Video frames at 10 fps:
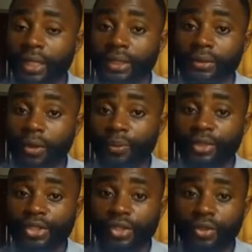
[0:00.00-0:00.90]

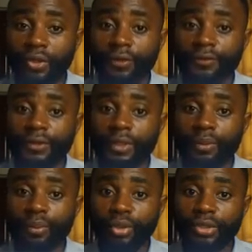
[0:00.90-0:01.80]
combination of
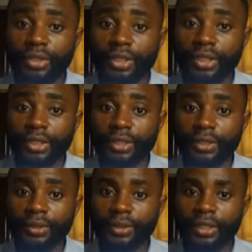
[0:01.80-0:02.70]
both the
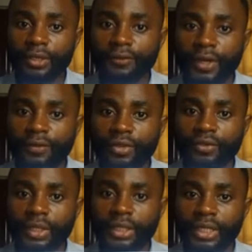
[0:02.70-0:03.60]

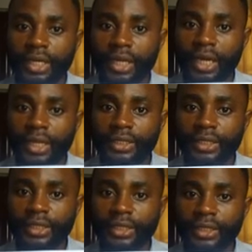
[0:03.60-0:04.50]
500 and
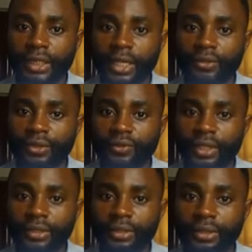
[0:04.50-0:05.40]
the 900,
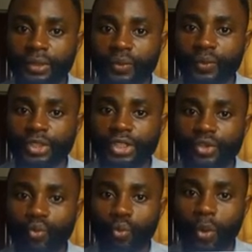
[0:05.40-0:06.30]
which
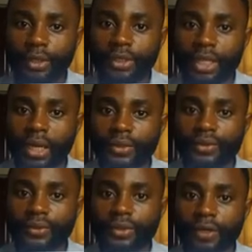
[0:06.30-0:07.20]
is
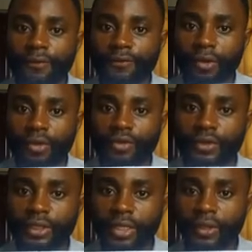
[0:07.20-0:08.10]

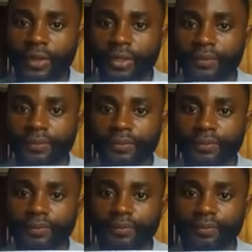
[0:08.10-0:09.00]
1,400 naira.
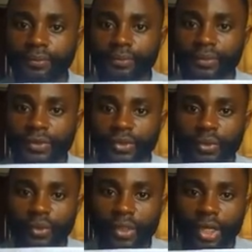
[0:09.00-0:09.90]

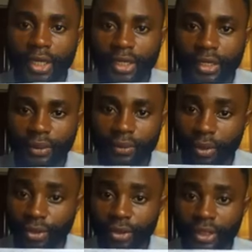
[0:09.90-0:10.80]
So
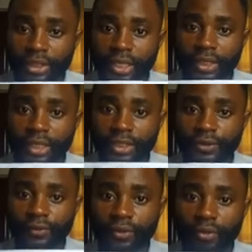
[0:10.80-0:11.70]
on the other side, let's
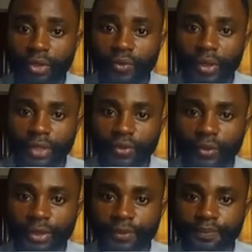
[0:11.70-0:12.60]
follow what we are doing.